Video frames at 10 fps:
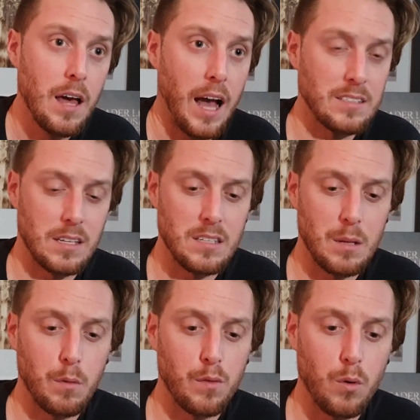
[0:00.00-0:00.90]
As I said
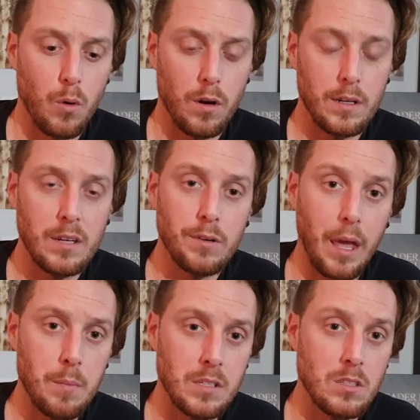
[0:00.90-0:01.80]
before, Neil
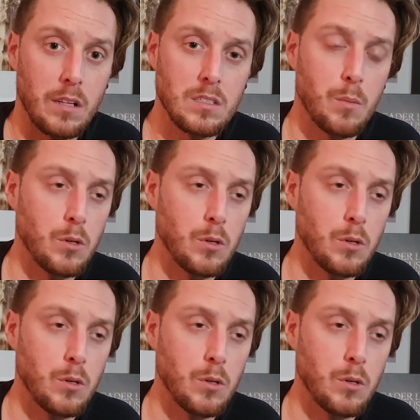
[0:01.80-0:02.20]
Gaiman is not someone